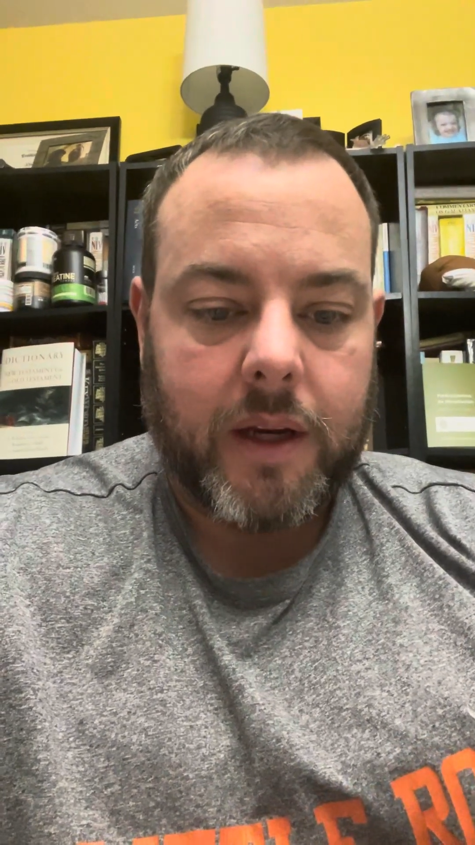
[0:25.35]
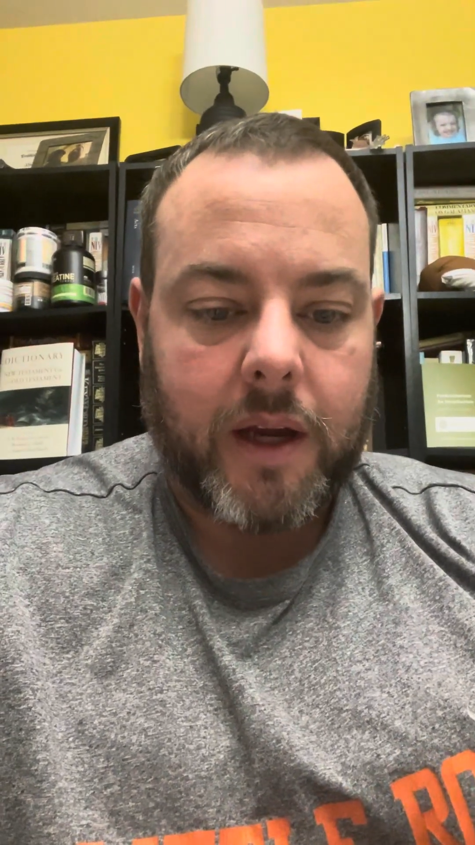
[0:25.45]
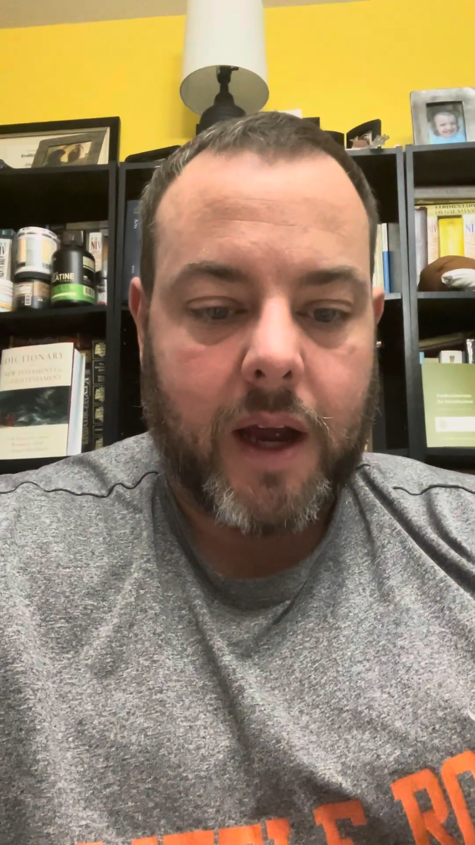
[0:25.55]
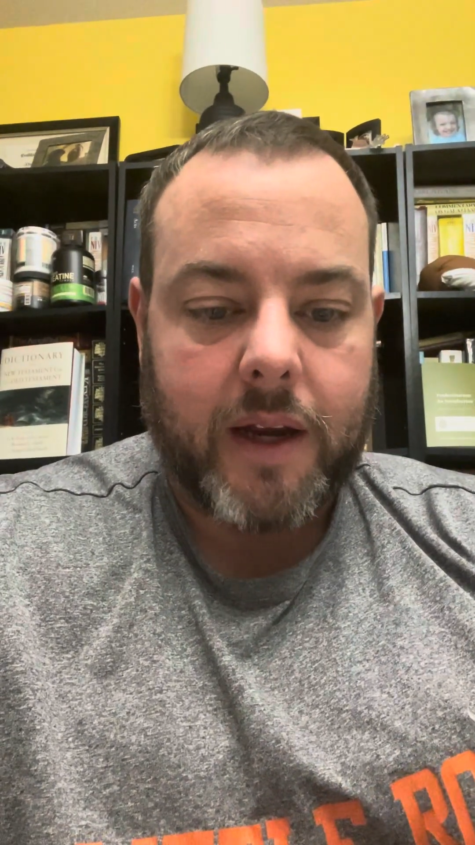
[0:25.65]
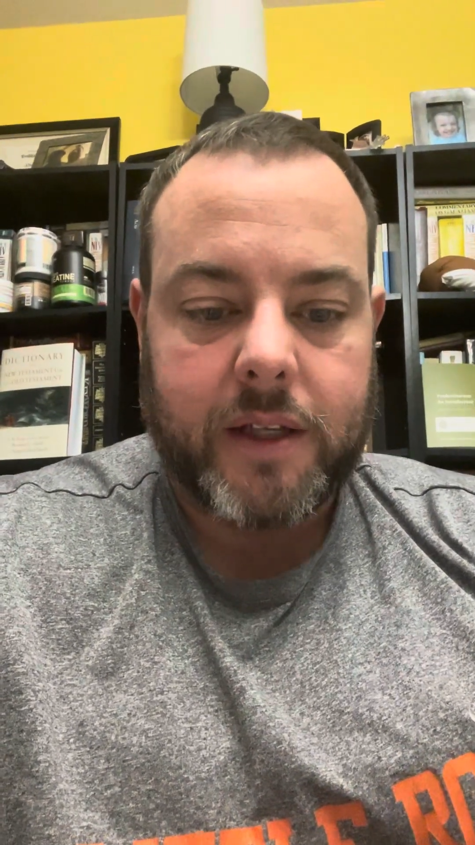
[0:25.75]

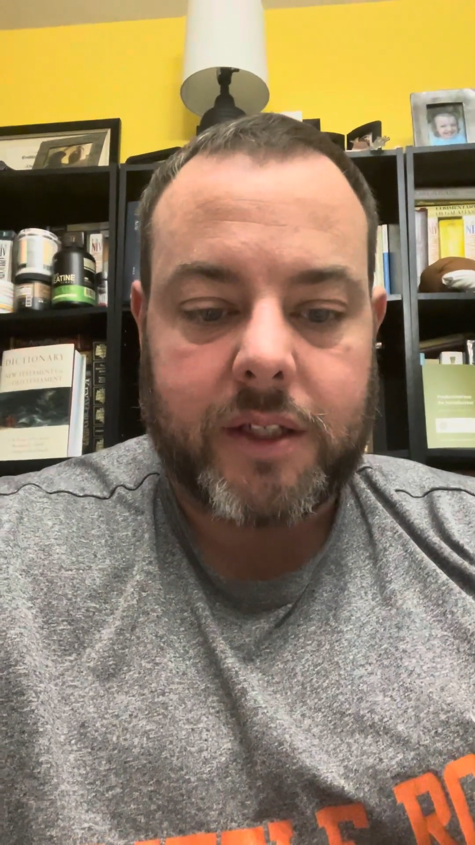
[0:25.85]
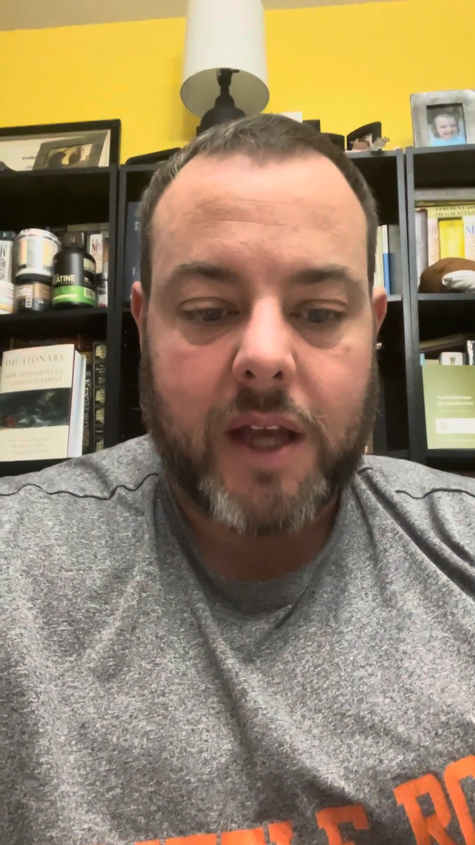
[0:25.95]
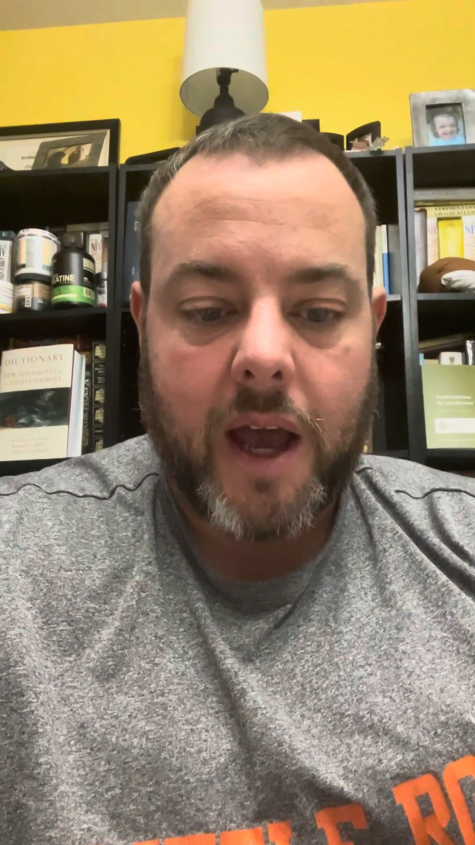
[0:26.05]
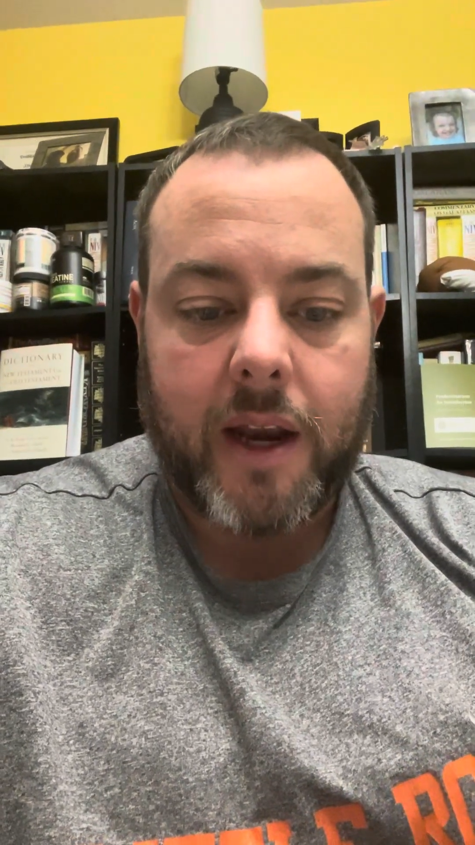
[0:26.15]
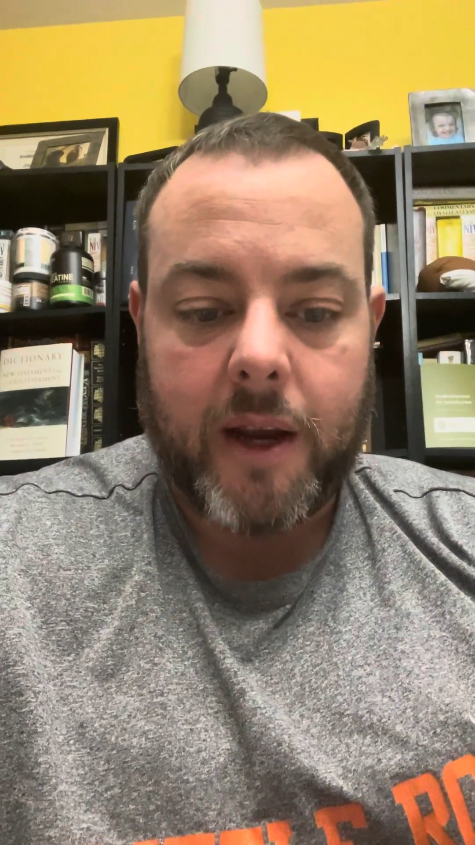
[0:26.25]
I
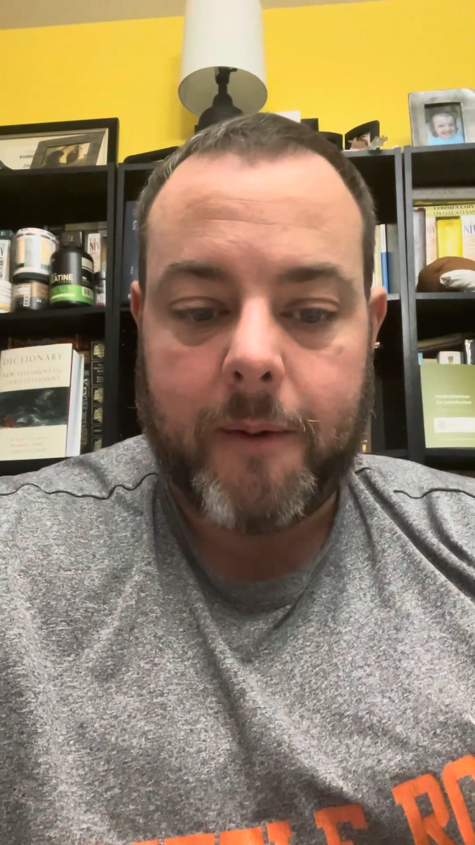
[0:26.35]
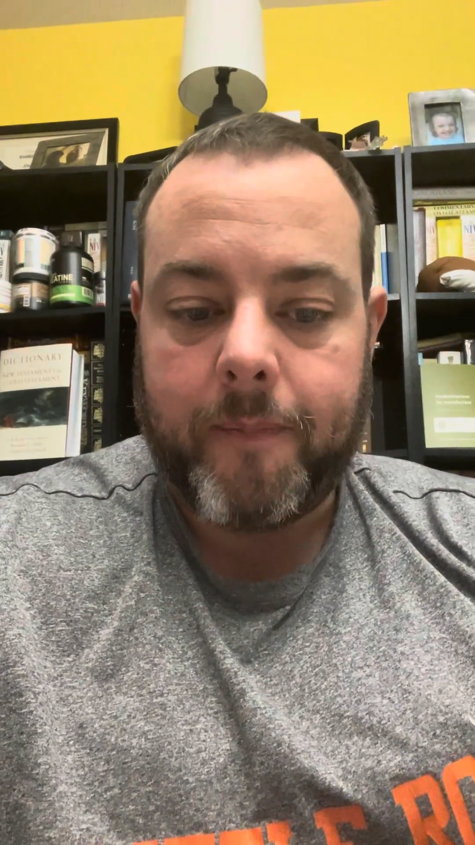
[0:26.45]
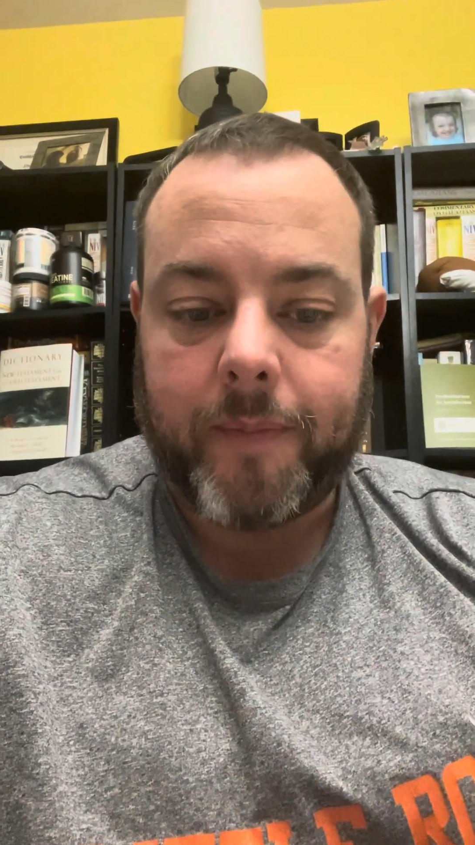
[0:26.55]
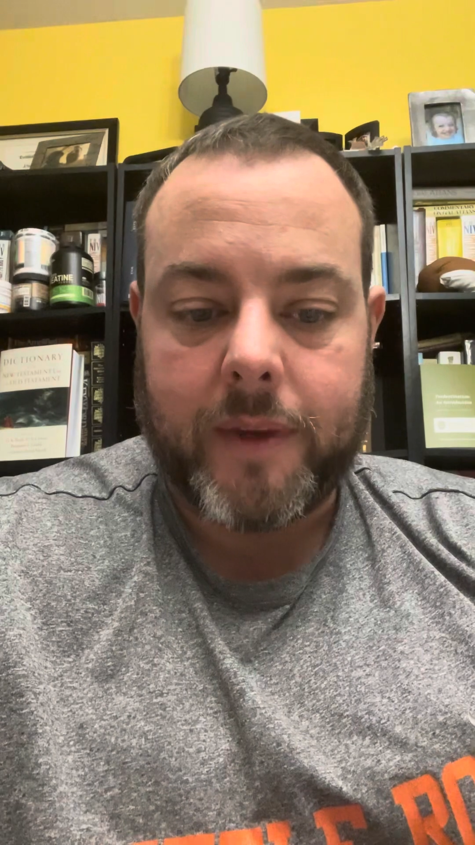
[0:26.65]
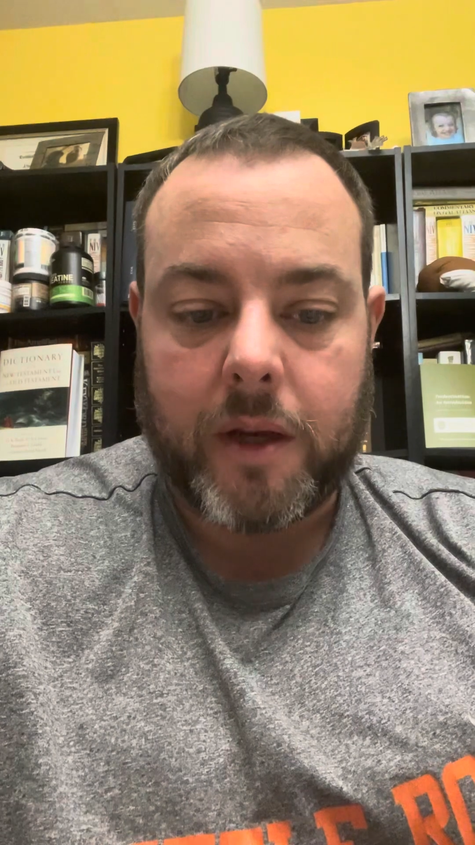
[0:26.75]

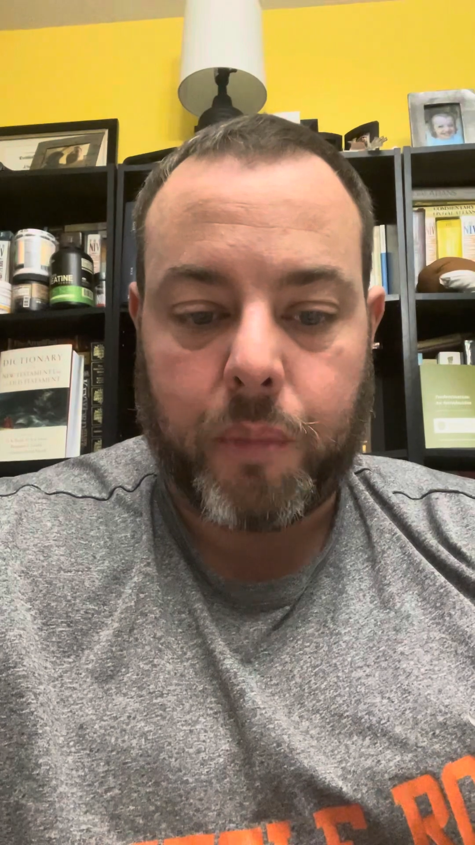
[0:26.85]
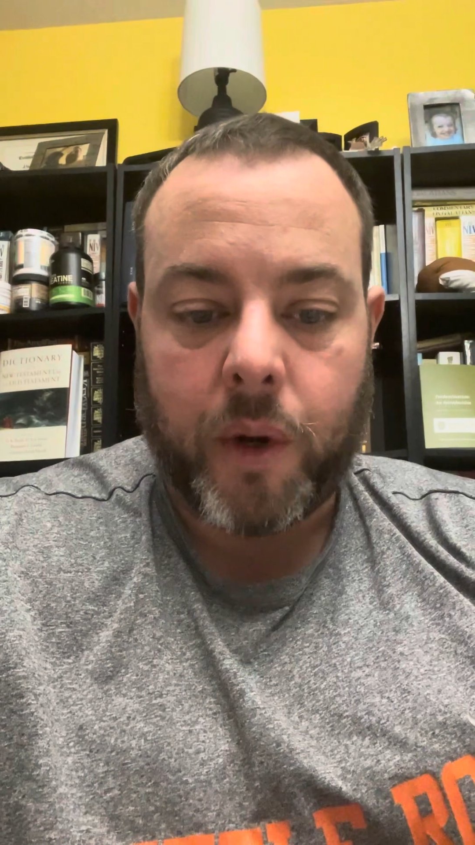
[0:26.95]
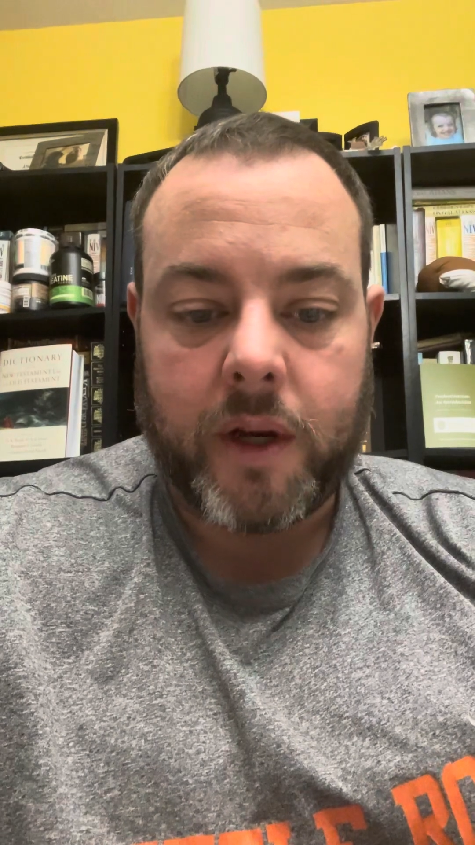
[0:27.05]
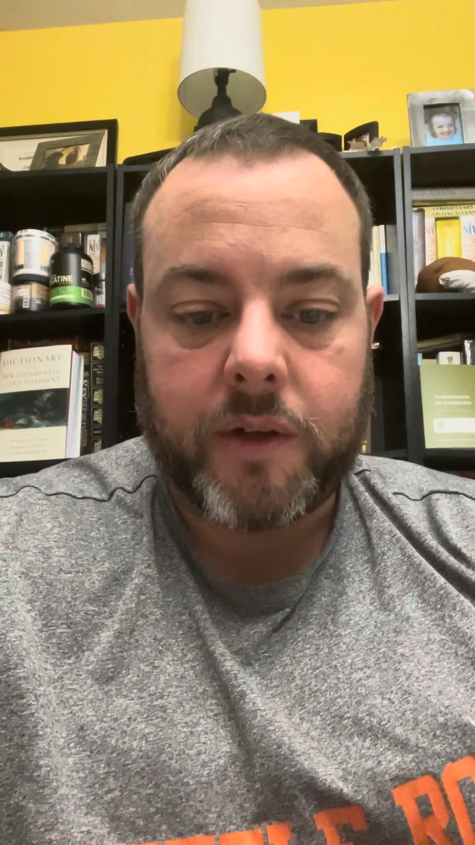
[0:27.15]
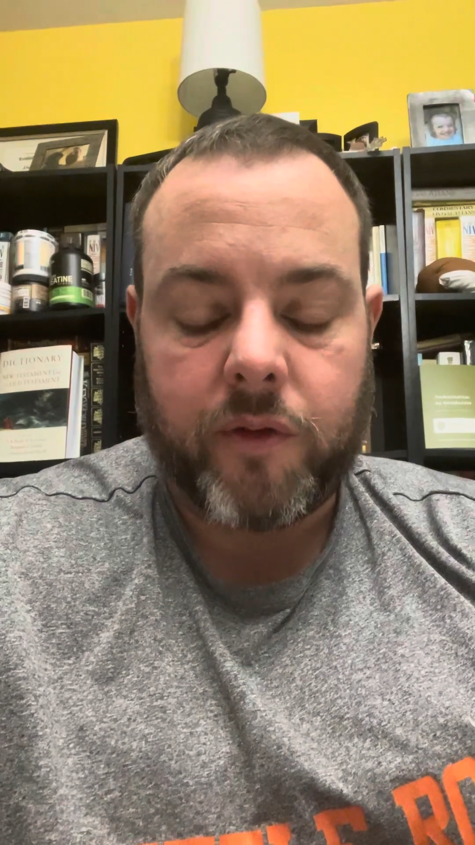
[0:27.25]
decided to
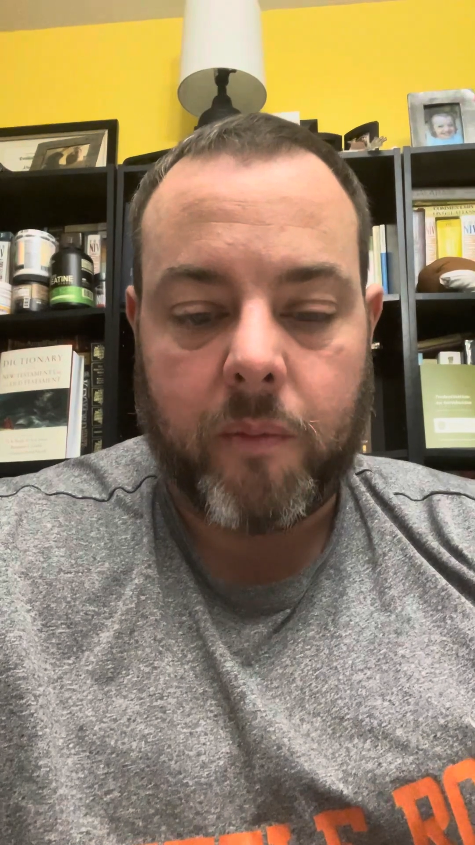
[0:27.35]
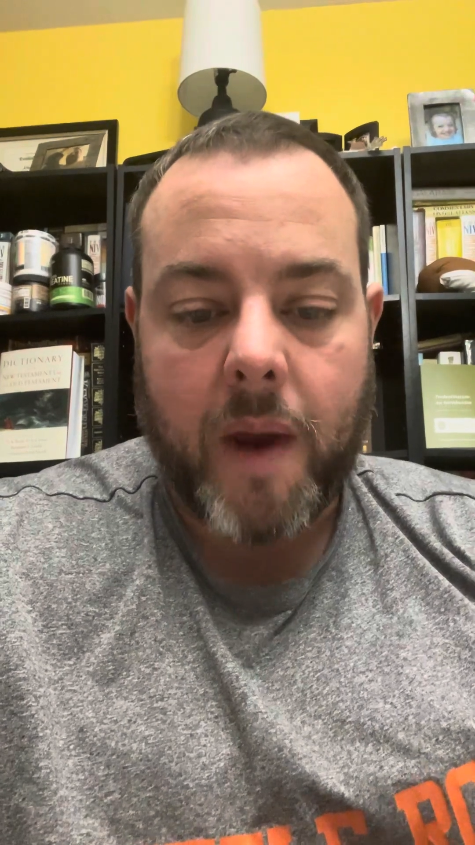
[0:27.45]
preach from